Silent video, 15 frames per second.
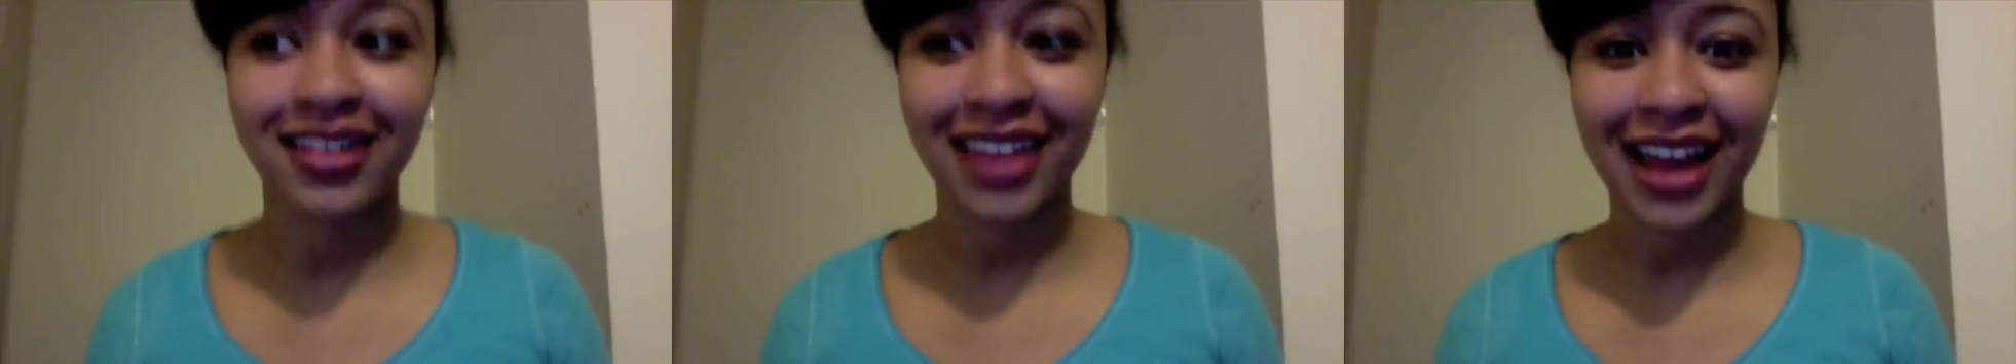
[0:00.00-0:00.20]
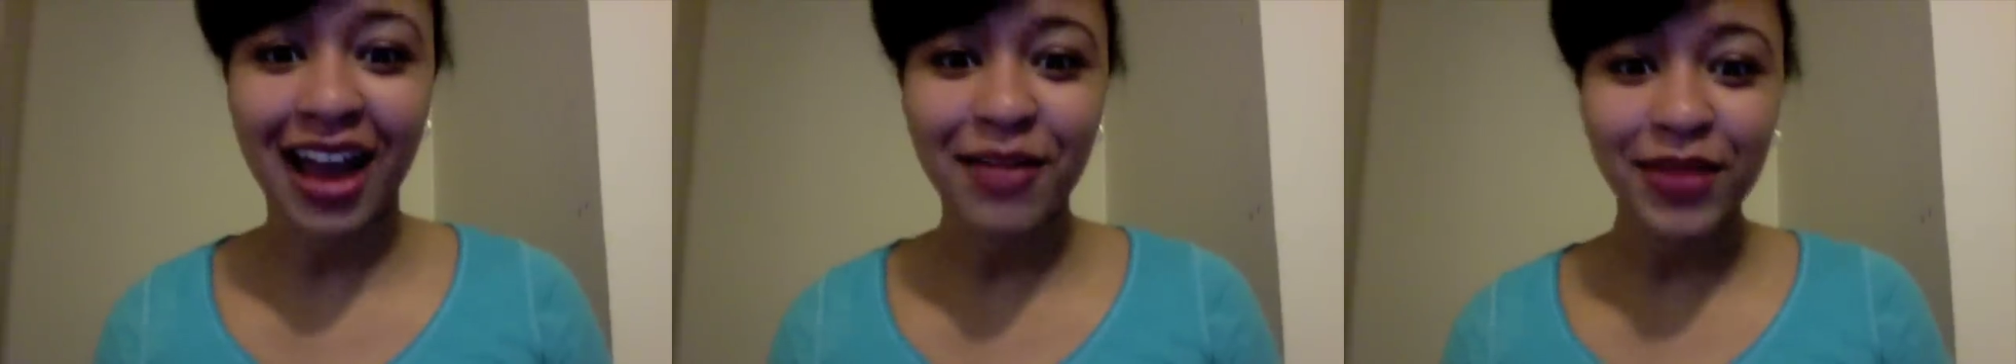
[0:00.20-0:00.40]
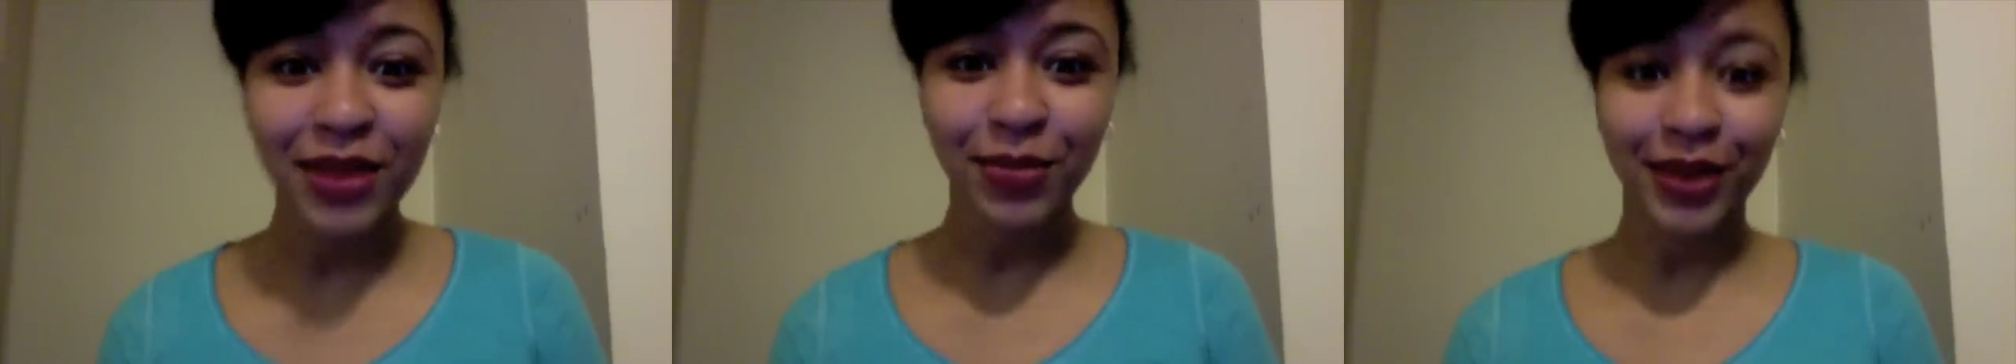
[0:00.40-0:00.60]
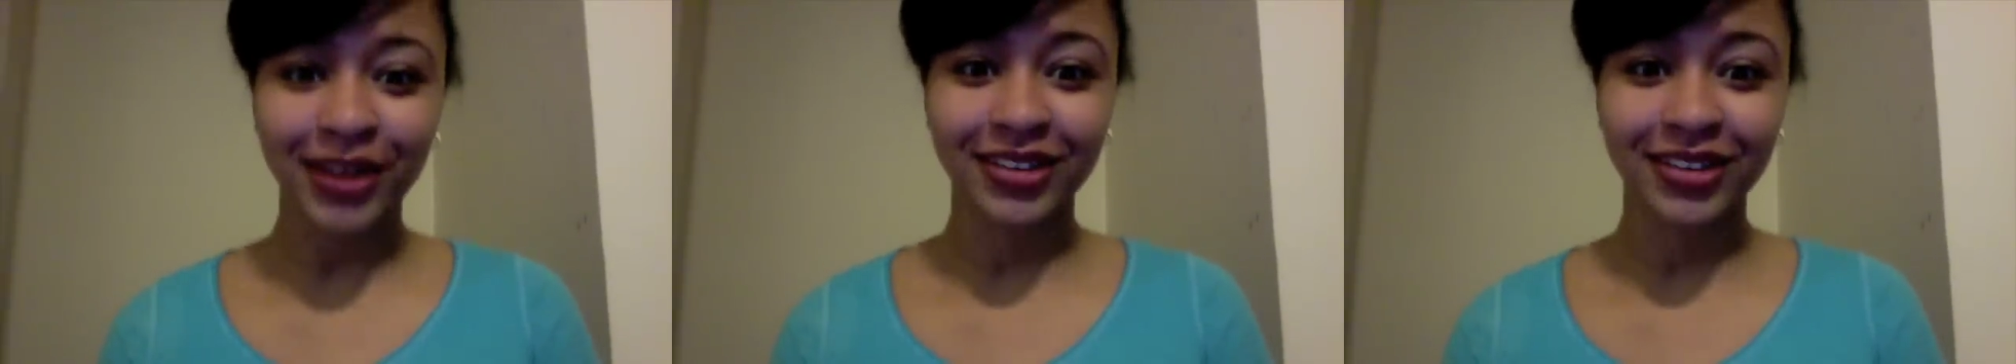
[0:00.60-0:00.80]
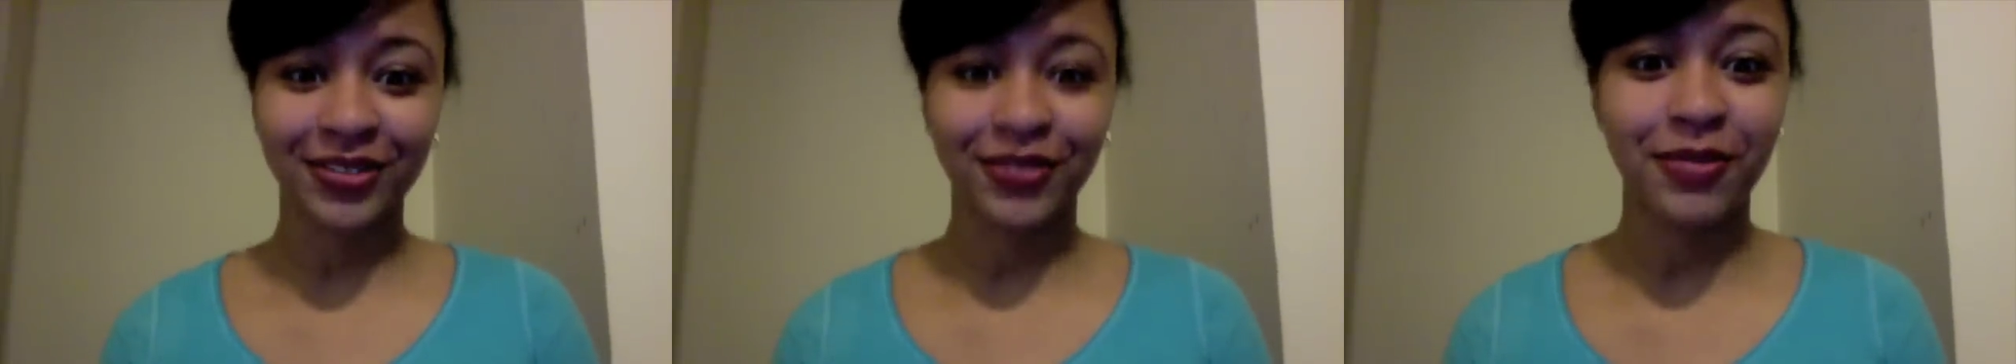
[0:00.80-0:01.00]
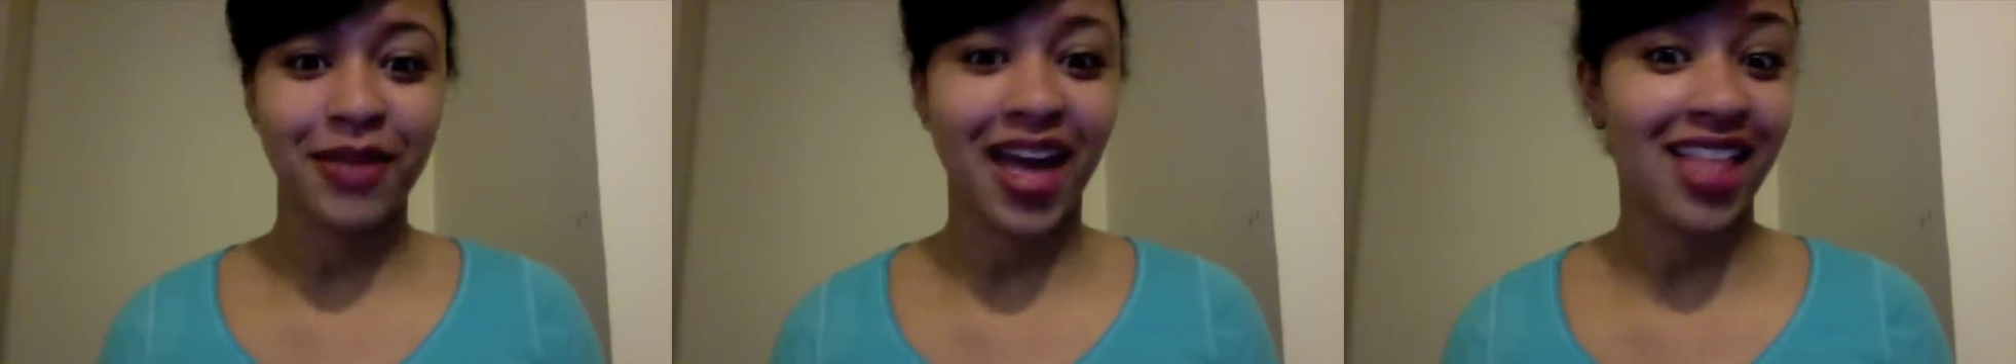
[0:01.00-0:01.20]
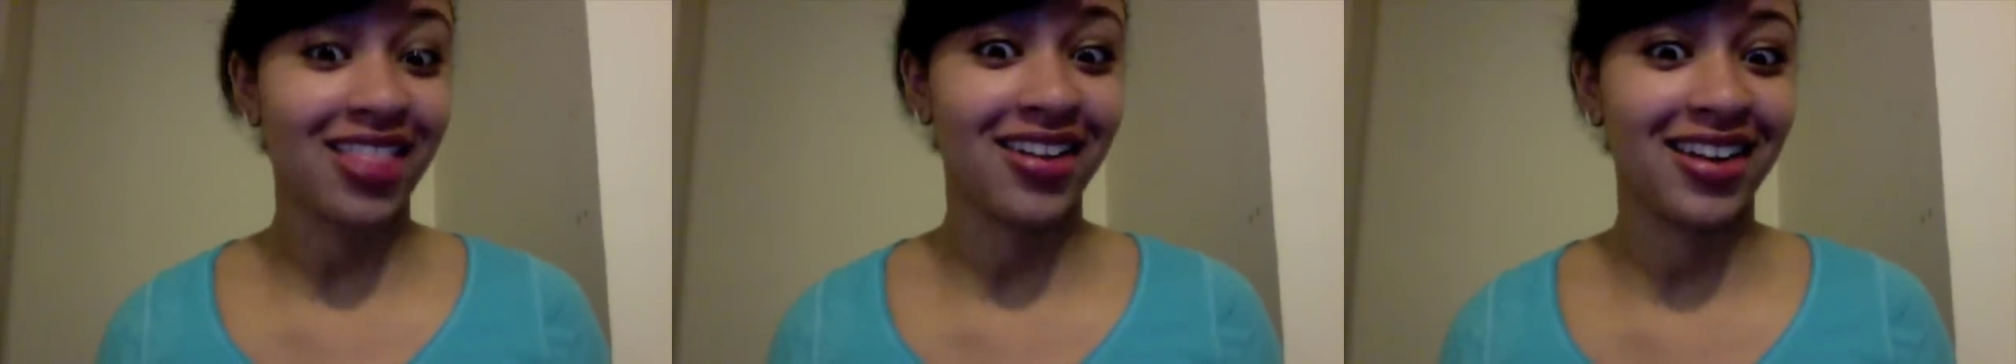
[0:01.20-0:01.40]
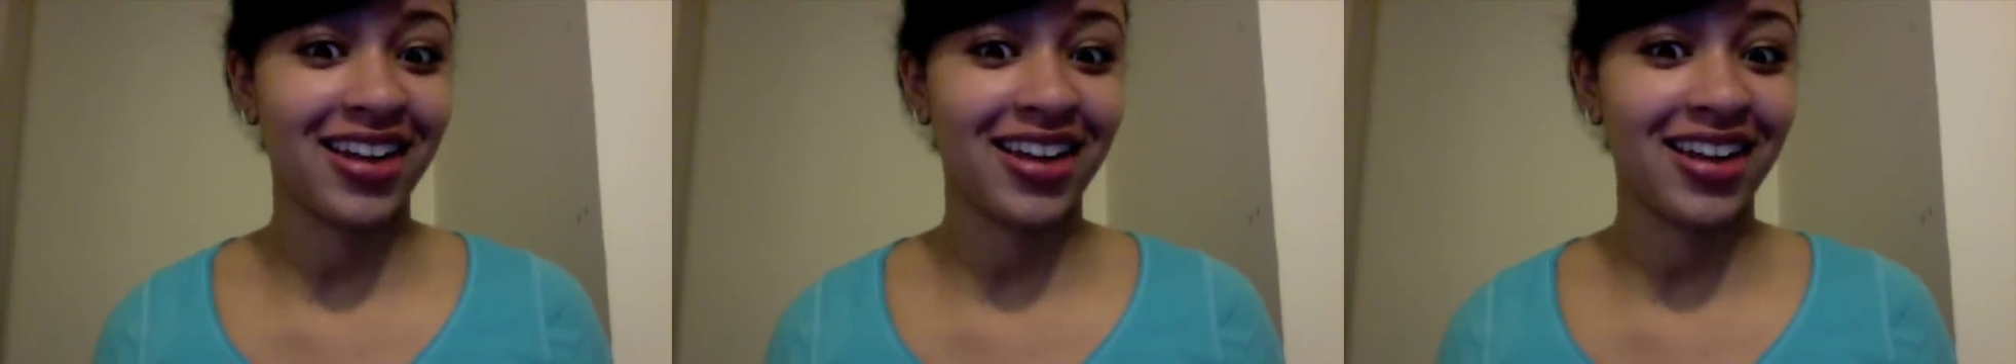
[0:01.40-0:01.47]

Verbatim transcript: Like, I've been a partner for mad long,